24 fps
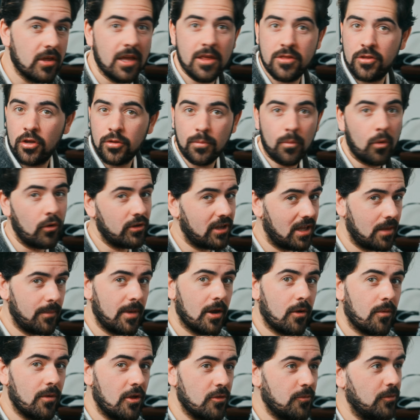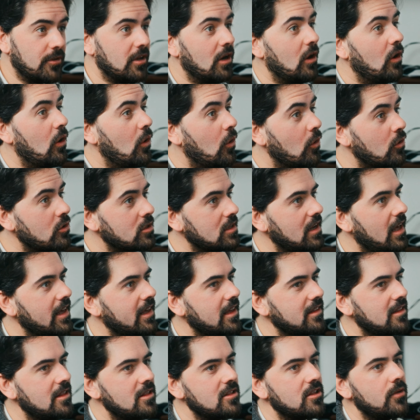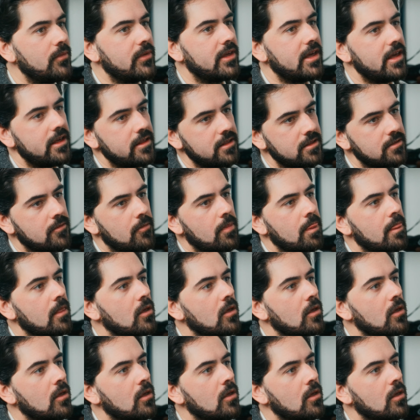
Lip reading: It's not more dynamic range, but it looks like it in some case,